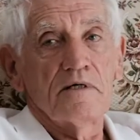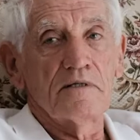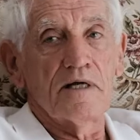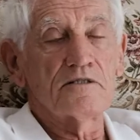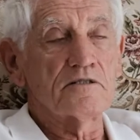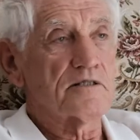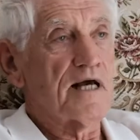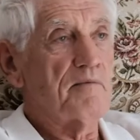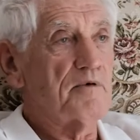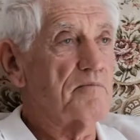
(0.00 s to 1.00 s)
and that just
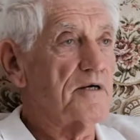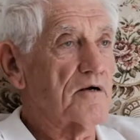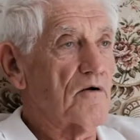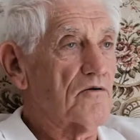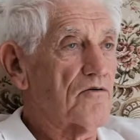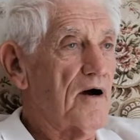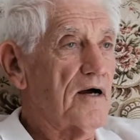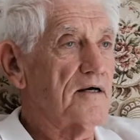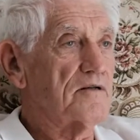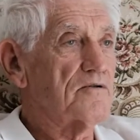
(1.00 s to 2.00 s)
gave me a bigger
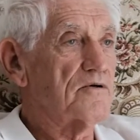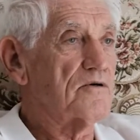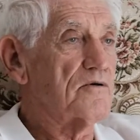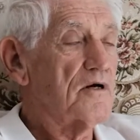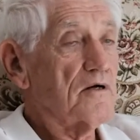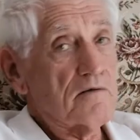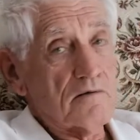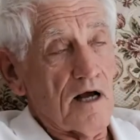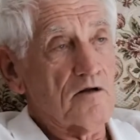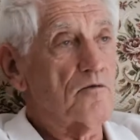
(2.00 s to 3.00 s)
entree into
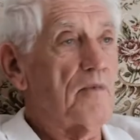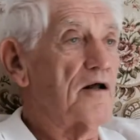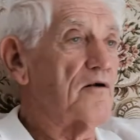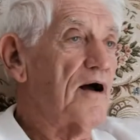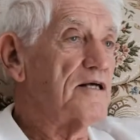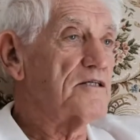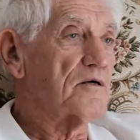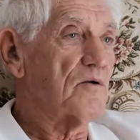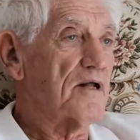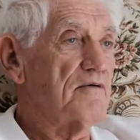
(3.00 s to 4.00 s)
local motor racing
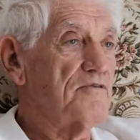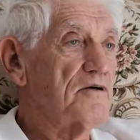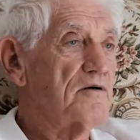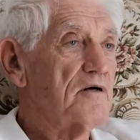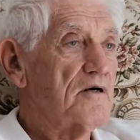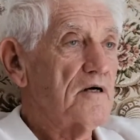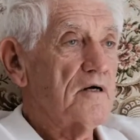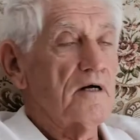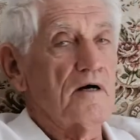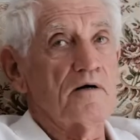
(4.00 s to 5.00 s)
and what have you.
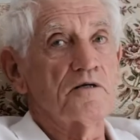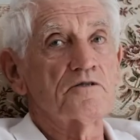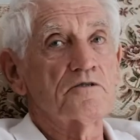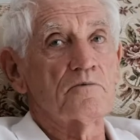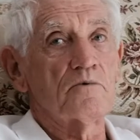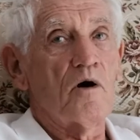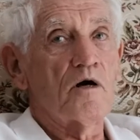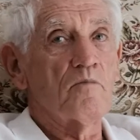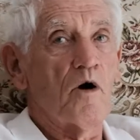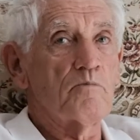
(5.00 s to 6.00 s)
I used to
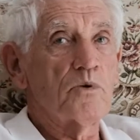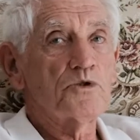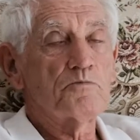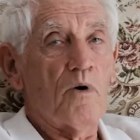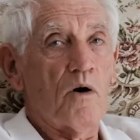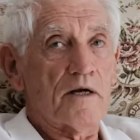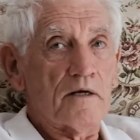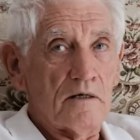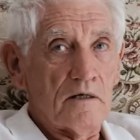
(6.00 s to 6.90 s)
ride my push bike